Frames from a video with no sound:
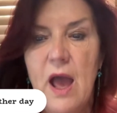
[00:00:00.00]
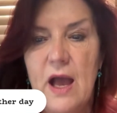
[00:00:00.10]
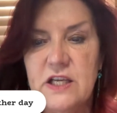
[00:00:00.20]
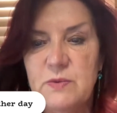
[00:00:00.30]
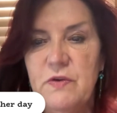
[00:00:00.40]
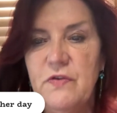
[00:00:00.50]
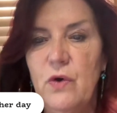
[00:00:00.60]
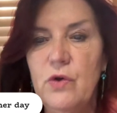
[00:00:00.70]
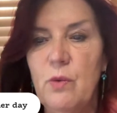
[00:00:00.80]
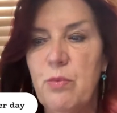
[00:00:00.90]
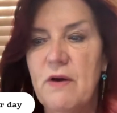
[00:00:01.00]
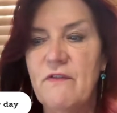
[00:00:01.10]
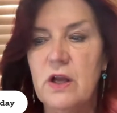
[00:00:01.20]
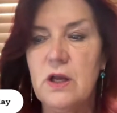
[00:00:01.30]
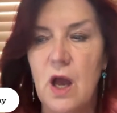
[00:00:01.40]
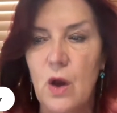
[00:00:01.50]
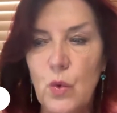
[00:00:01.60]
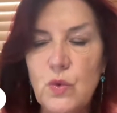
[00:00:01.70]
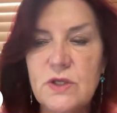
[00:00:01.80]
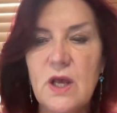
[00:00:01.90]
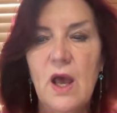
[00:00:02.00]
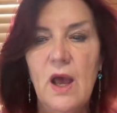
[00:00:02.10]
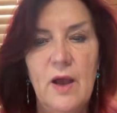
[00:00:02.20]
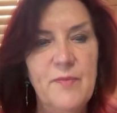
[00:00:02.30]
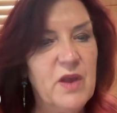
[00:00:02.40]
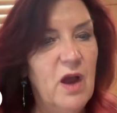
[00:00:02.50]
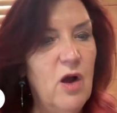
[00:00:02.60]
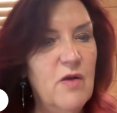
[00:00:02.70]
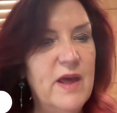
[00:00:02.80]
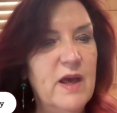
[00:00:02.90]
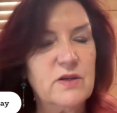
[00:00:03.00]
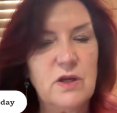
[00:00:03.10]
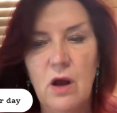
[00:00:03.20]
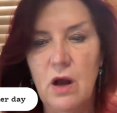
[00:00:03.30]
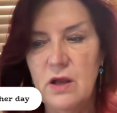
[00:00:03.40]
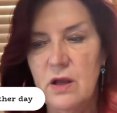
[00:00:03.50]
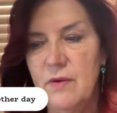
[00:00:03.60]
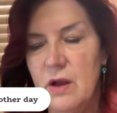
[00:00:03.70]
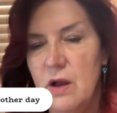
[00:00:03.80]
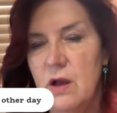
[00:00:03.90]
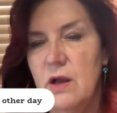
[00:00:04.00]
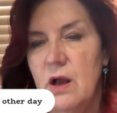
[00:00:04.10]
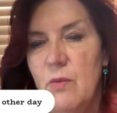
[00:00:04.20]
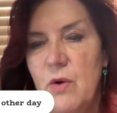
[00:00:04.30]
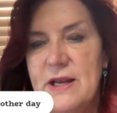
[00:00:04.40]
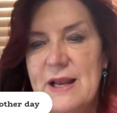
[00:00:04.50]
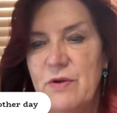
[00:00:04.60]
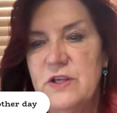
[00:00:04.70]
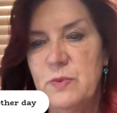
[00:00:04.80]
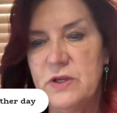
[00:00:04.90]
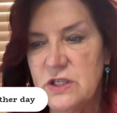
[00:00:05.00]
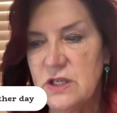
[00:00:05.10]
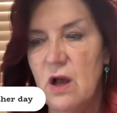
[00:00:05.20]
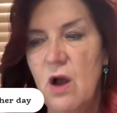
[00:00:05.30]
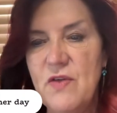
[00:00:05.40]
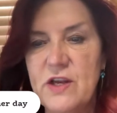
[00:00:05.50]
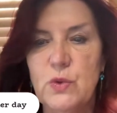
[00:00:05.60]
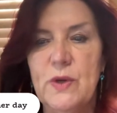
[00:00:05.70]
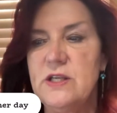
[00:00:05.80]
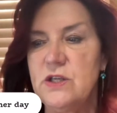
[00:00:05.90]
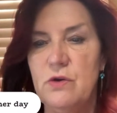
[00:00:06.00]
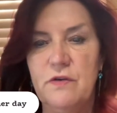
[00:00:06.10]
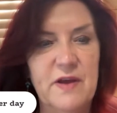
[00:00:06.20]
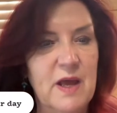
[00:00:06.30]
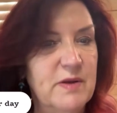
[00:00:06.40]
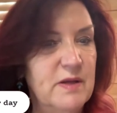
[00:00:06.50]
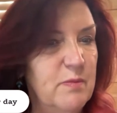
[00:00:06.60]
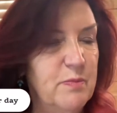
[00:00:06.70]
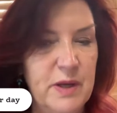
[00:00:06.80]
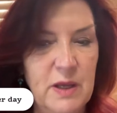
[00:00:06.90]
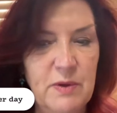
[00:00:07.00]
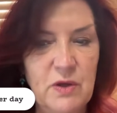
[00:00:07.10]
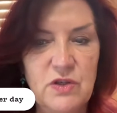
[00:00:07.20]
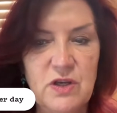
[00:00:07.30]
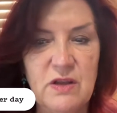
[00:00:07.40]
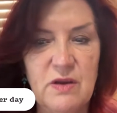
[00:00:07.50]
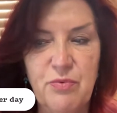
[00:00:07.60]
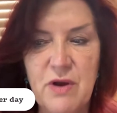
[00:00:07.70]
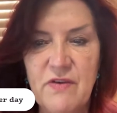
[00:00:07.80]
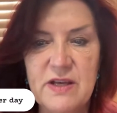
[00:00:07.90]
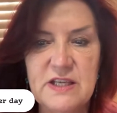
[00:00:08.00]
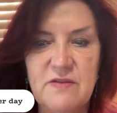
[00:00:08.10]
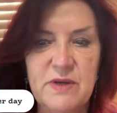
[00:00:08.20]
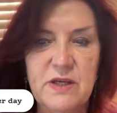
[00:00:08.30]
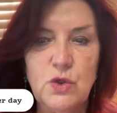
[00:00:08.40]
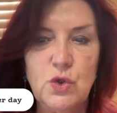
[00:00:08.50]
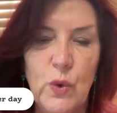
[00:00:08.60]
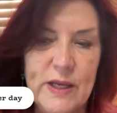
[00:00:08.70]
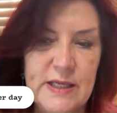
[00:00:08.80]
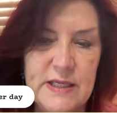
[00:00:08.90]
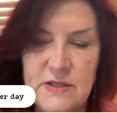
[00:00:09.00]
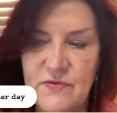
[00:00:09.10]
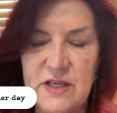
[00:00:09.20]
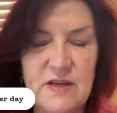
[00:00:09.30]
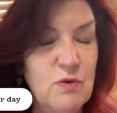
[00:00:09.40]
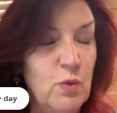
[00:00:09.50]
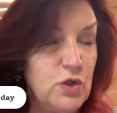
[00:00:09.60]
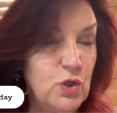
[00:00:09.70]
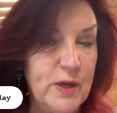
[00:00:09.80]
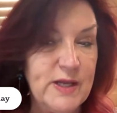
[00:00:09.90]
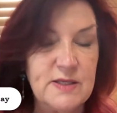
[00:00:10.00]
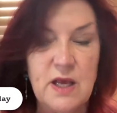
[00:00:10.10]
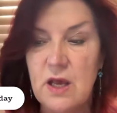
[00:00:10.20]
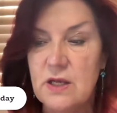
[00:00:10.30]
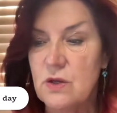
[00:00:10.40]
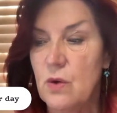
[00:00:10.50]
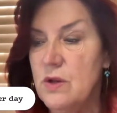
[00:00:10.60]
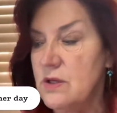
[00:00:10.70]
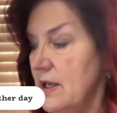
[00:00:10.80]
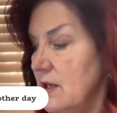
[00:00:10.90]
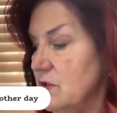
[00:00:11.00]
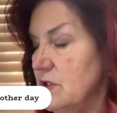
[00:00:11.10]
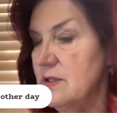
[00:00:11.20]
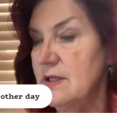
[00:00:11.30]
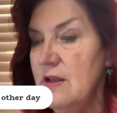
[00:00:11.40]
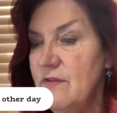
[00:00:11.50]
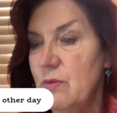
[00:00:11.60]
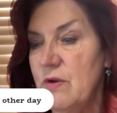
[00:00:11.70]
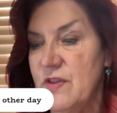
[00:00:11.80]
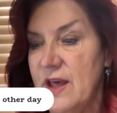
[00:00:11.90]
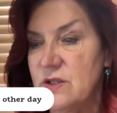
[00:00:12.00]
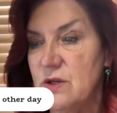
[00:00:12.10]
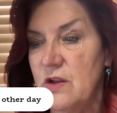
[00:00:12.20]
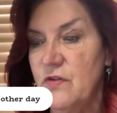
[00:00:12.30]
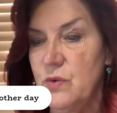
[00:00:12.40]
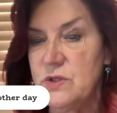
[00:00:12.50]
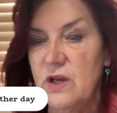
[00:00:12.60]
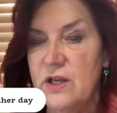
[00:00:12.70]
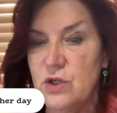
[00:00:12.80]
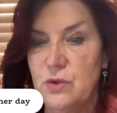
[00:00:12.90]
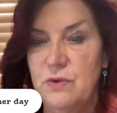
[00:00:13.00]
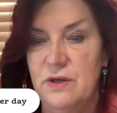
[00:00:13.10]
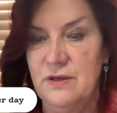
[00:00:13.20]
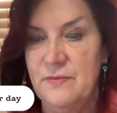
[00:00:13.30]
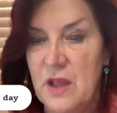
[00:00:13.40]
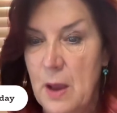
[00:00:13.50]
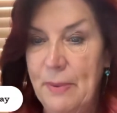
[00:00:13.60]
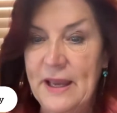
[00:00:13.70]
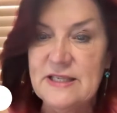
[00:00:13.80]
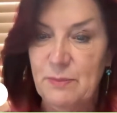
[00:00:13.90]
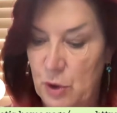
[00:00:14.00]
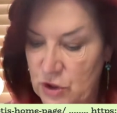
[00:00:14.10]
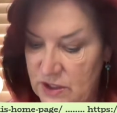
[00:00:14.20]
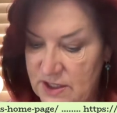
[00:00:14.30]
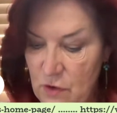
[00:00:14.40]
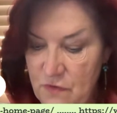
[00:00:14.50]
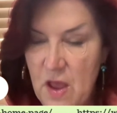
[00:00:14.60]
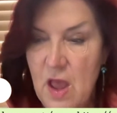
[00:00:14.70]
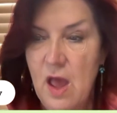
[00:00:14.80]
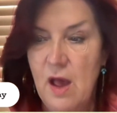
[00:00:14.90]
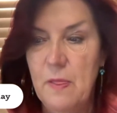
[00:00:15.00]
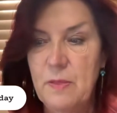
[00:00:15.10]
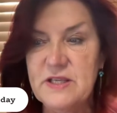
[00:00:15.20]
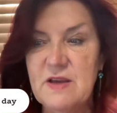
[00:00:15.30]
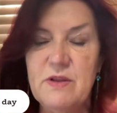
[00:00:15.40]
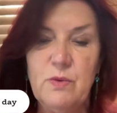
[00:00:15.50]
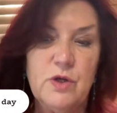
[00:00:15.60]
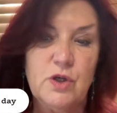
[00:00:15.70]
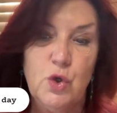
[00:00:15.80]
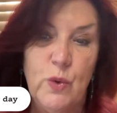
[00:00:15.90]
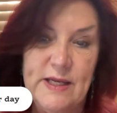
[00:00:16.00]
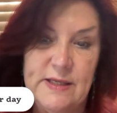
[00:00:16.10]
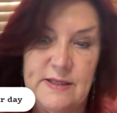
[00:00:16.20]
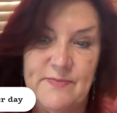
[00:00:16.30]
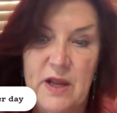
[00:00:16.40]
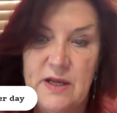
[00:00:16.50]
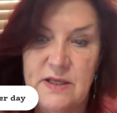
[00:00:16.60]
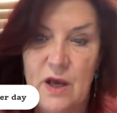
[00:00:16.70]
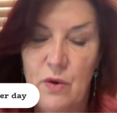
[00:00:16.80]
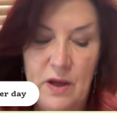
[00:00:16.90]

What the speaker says: And just before your brother goes, are there I won't elaborate on this, but just, are there twins in your family, B? Because your brother is giving me twins. He's giving the word twins. So again, I'll just leave it with that. So I don't know if you would like to peas in a pod yourself, but he's giving me the word twins. So